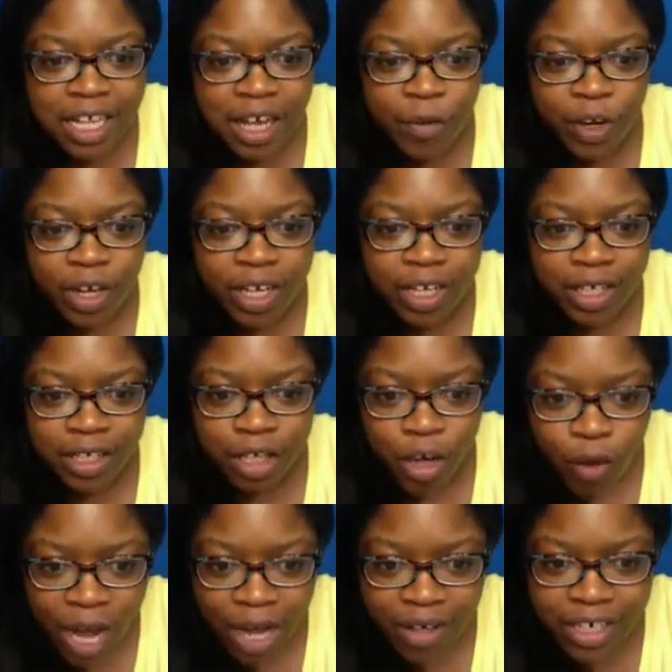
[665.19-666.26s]
We're going to
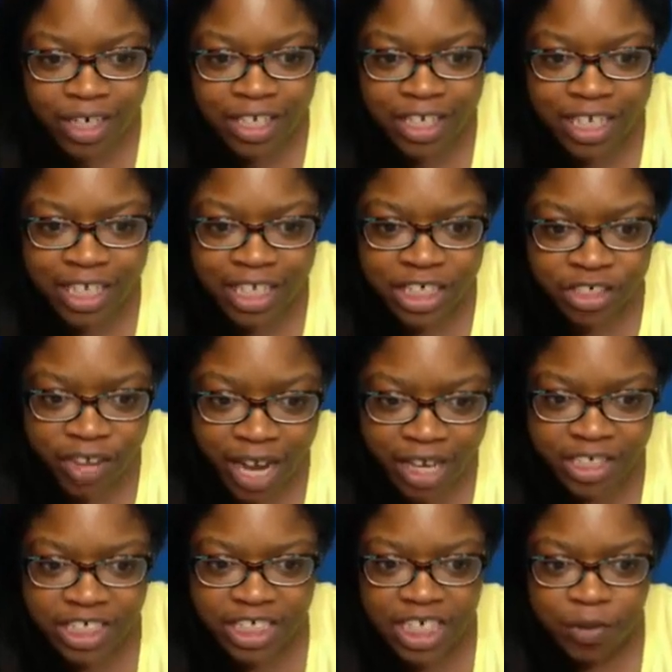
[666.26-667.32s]
go out there and look at the
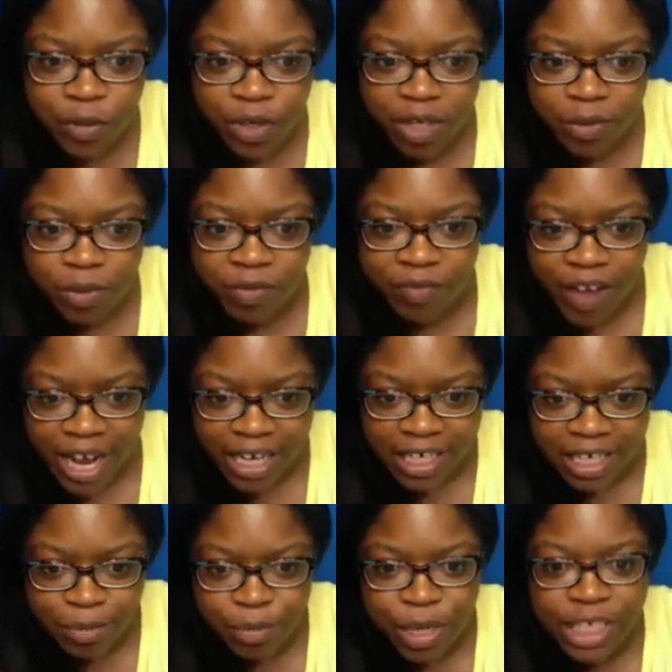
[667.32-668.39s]
strategy, and we're going to refine
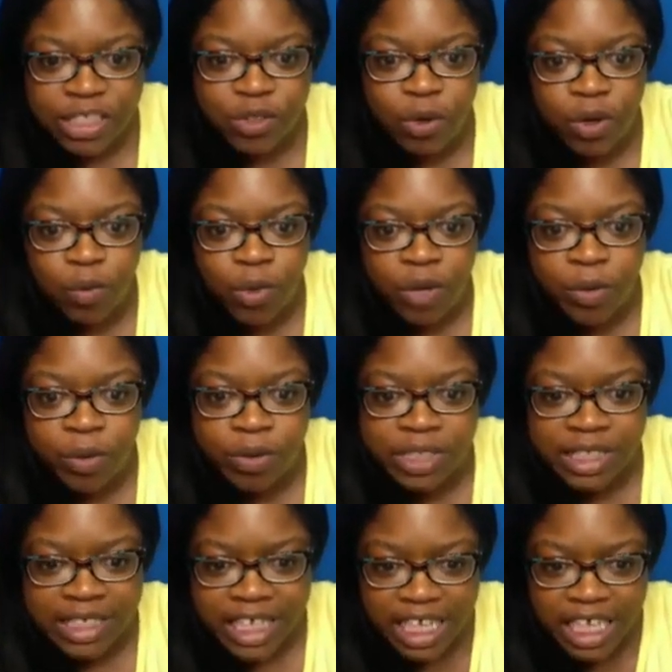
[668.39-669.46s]
it based on what we were
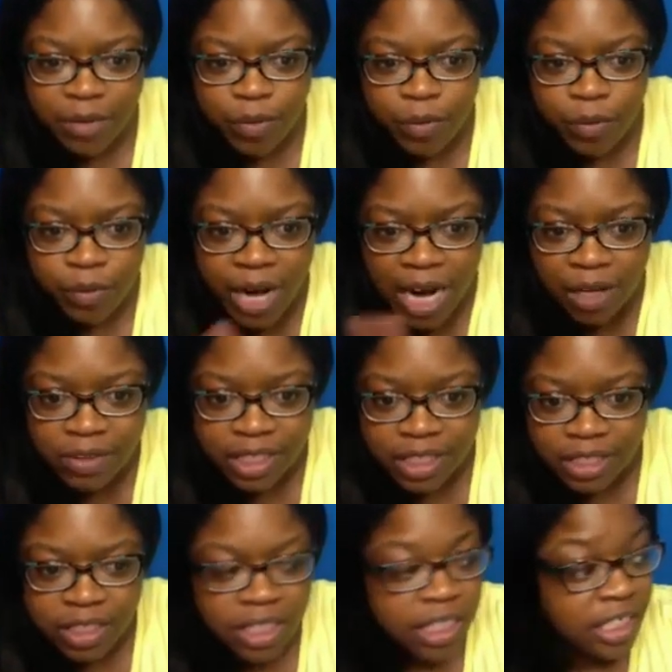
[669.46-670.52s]
seeing when we were out
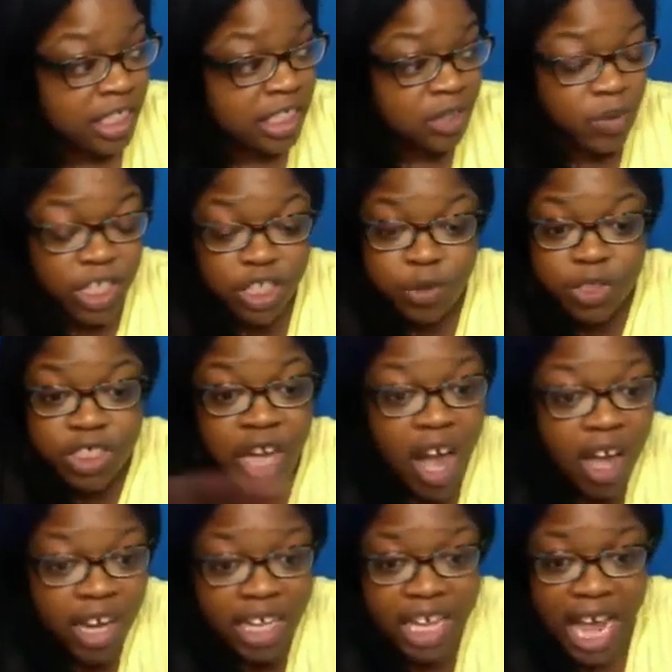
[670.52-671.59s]
there. This is what you were
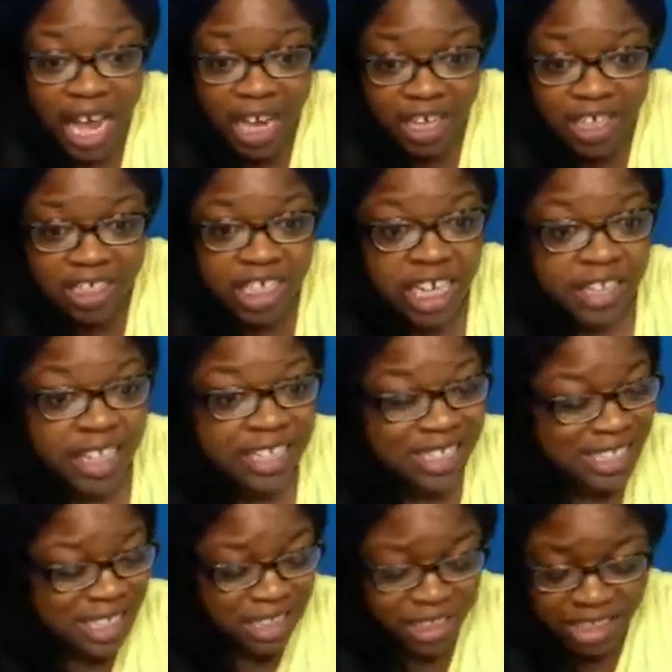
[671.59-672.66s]
taught in college. They just
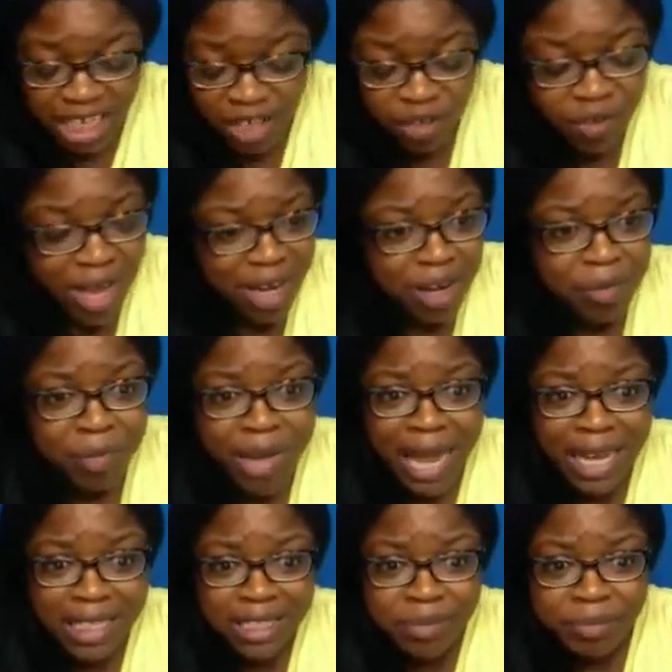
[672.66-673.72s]
didn't tell you how to apply
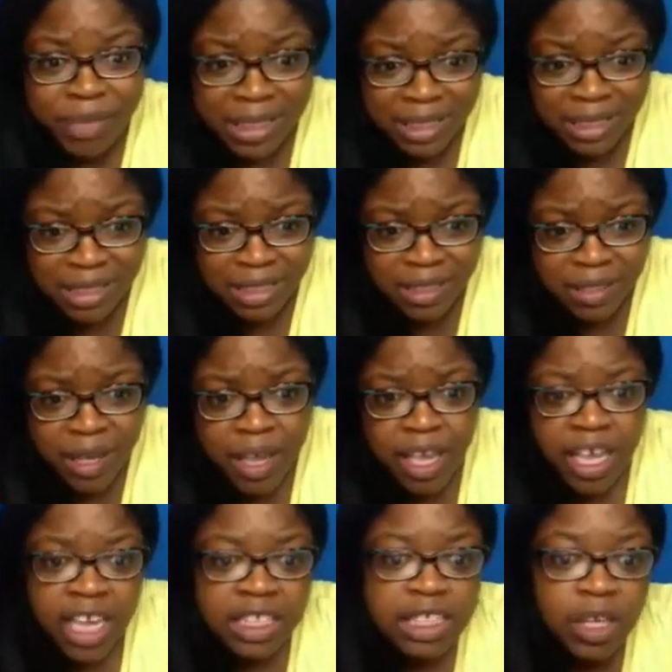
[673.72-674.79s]
it to business.
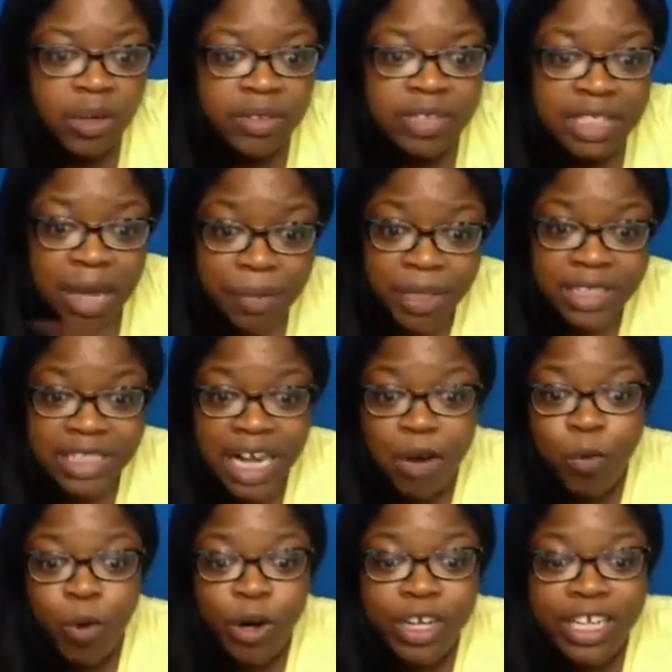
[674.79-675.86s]
So if something's not
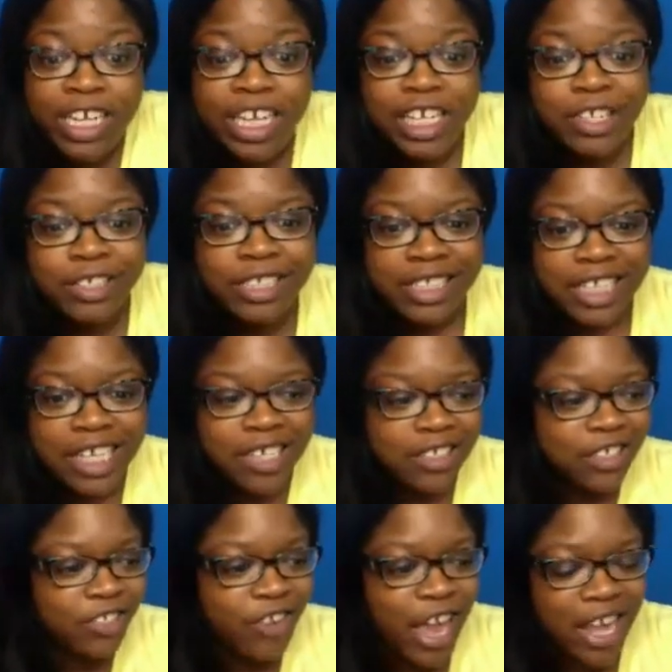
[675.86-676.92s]
working in your sales
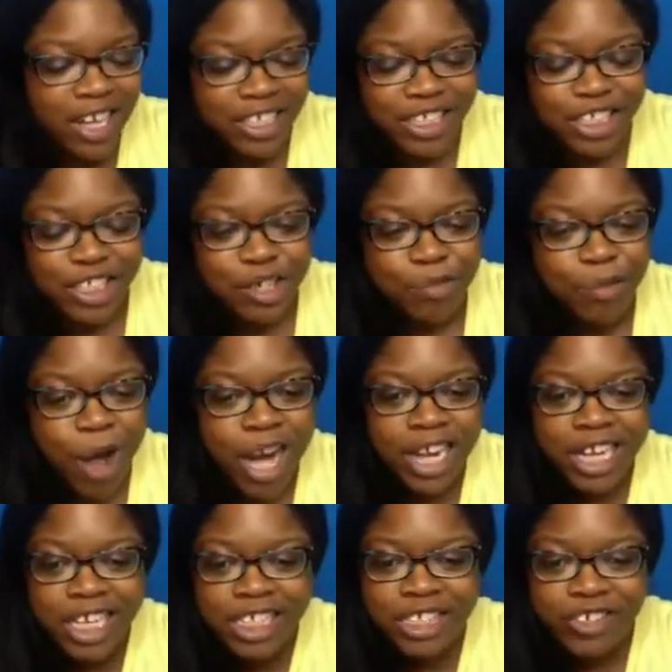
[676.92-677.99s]
strategy and your
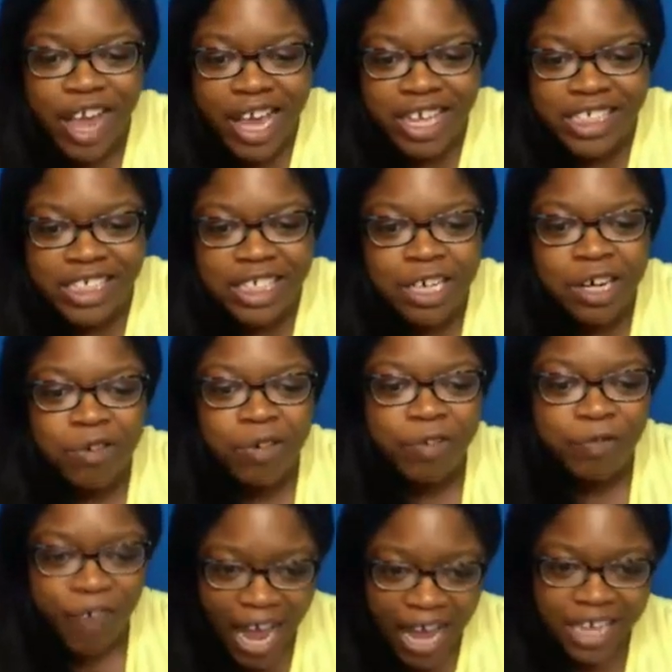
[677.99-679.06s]
marketing strategy,
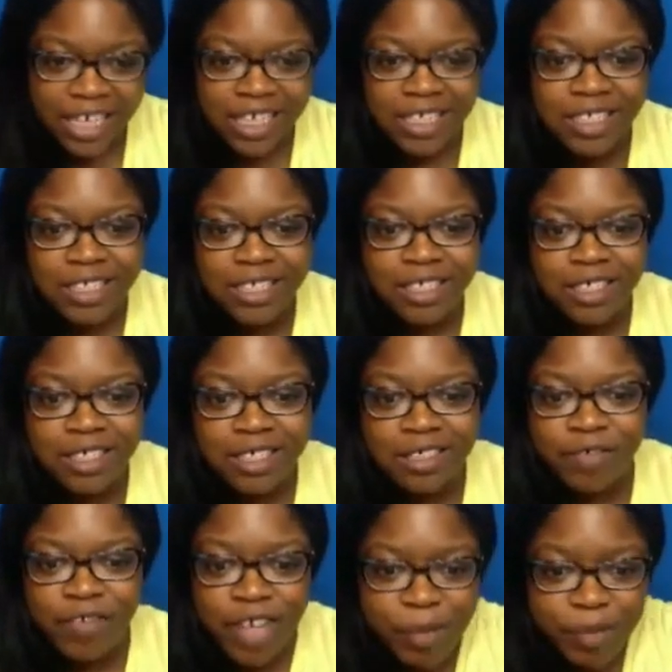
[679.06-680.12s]
refine it,
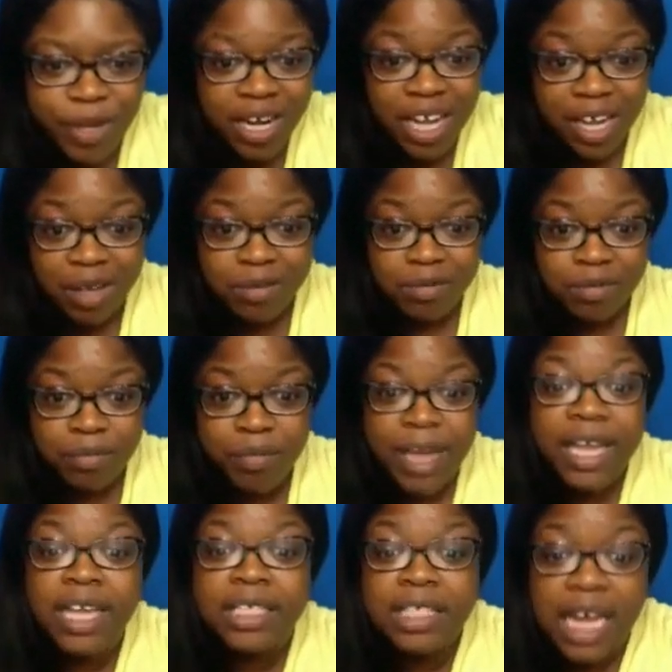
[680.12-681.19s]
flip it up,
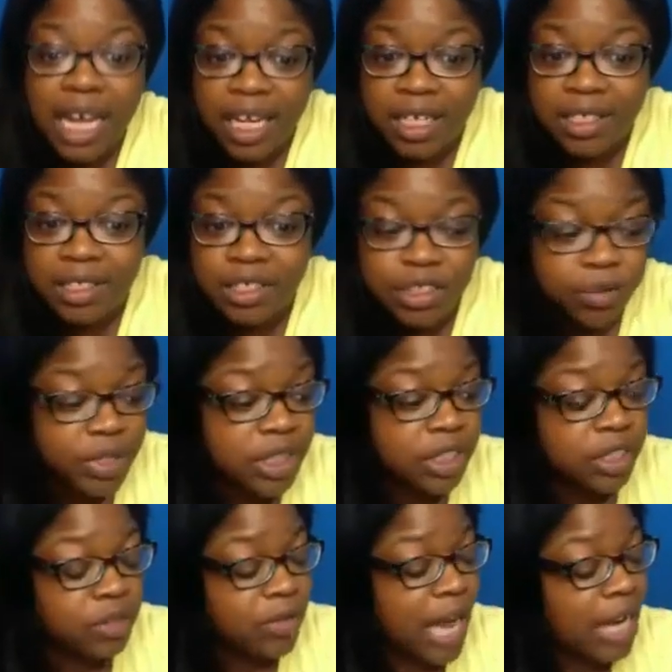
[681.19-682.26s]
make it change, do what it
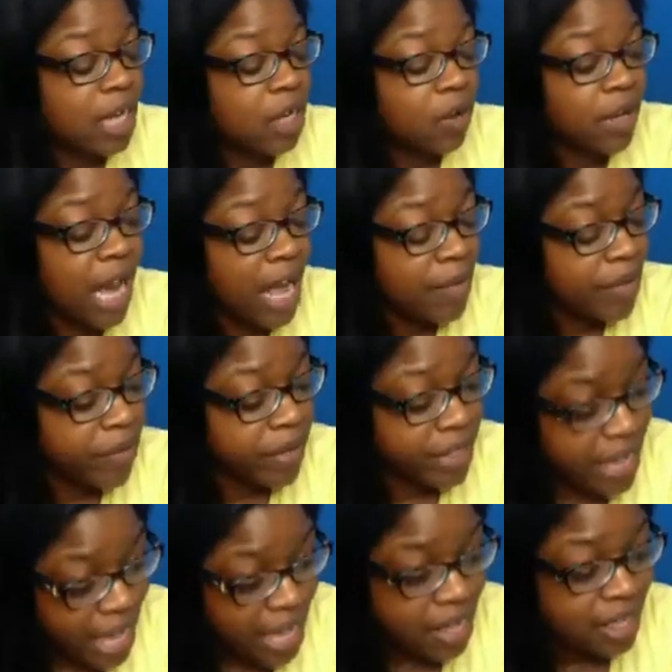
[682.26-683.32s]
do. I didn't go live every
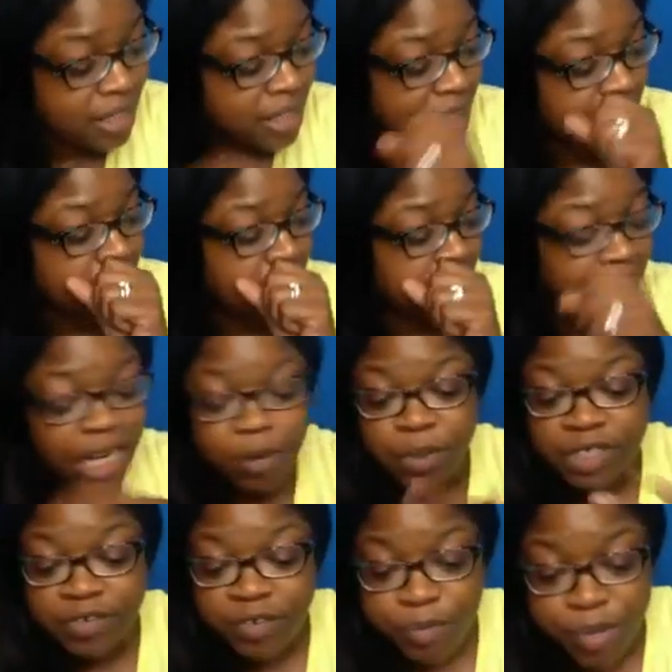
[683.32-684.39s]
day because that
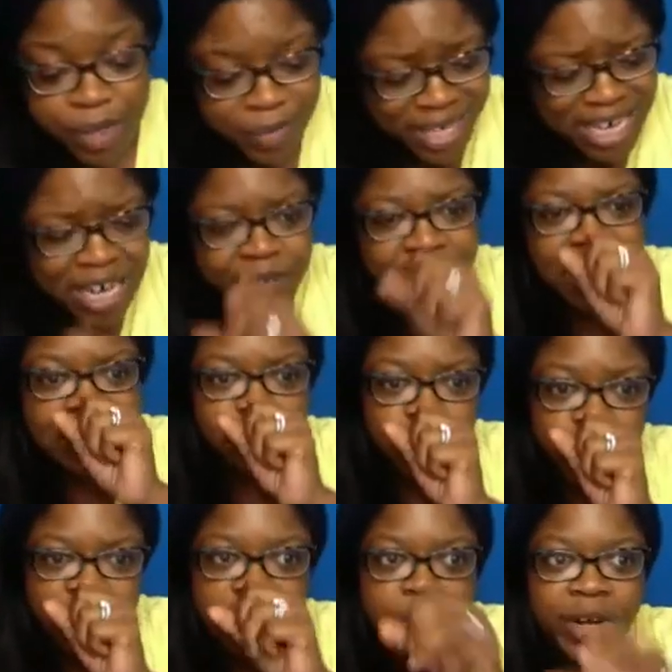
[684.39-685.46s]
wasn't for me. But then I realized,
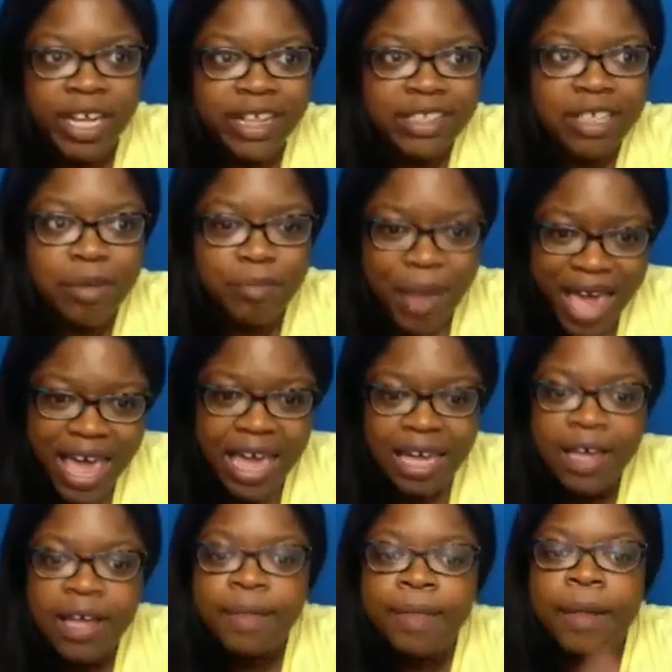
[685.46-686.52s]
if I want to get to the bag,
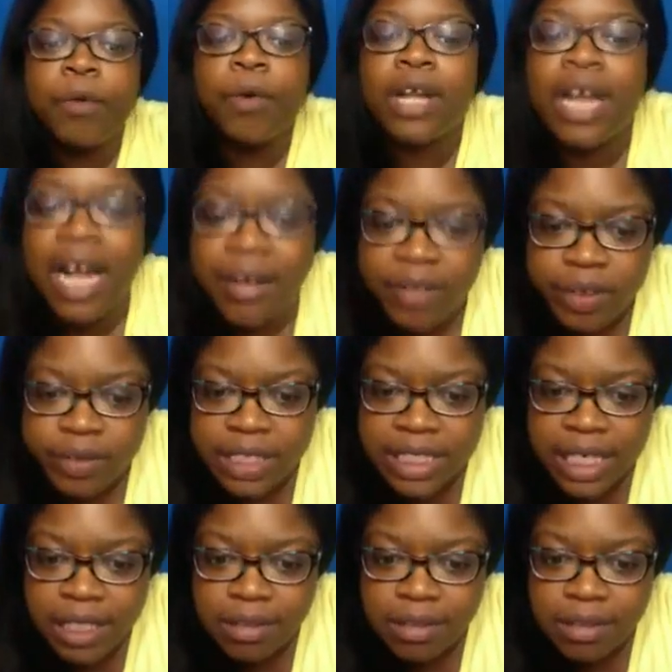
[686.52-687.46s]
I'm going live every day,